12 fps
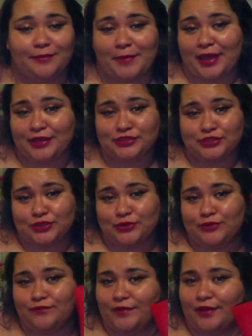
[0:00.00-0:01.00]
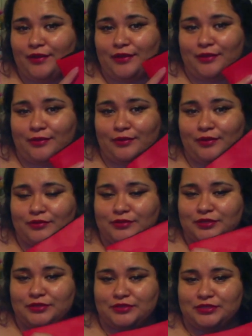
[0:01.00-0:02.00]
the bag is cute. Very cute, little
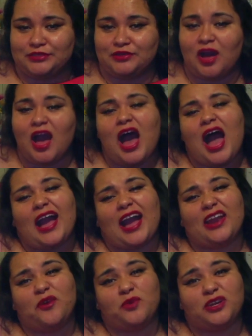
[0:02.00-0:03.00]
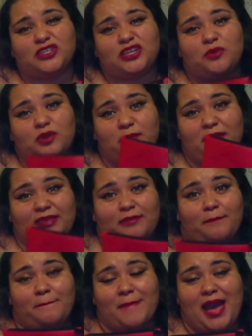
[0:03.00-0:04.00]
subtle detail. I kind of wish they would have made
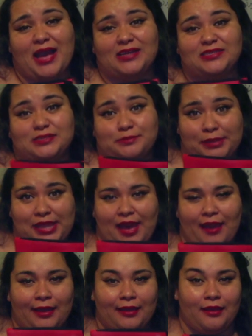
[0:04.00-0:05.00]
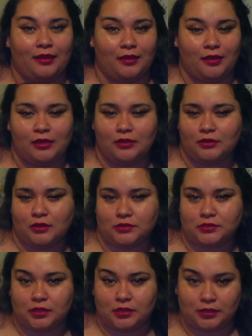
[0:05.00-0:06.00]
the mask black, you know,
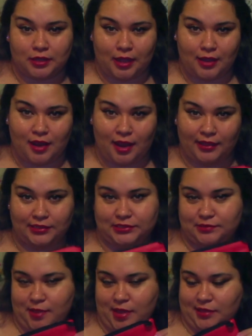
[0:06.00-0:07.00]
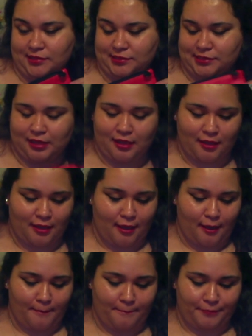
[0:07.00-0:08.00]
so it could look like a lace mask.
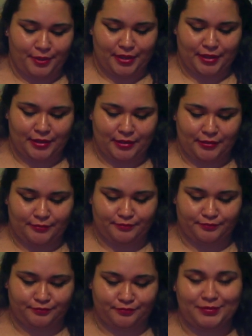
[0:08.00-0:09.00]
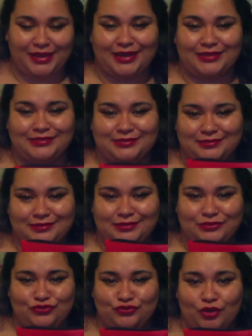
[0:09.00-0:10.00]
But because
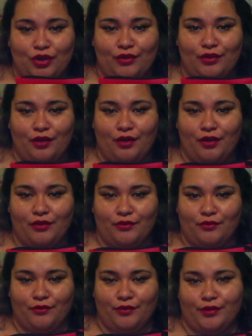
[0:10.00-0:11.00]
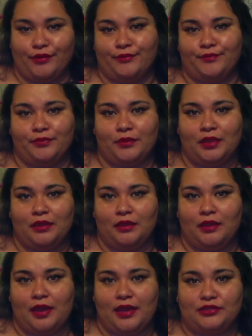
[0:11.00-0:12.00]
it's drawn on or
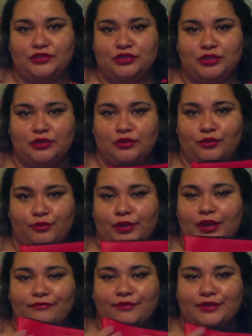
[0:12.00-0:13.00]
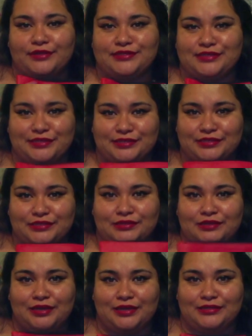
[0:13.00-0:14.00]
etched in or whatever this is,
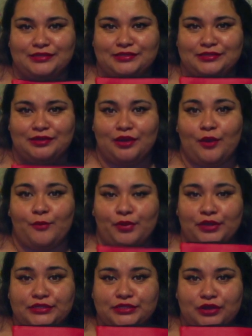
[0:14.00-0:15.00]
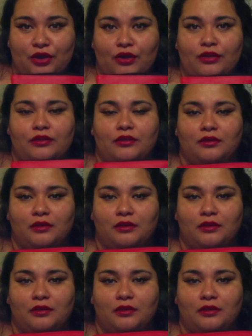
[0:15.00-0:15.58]
it's printed on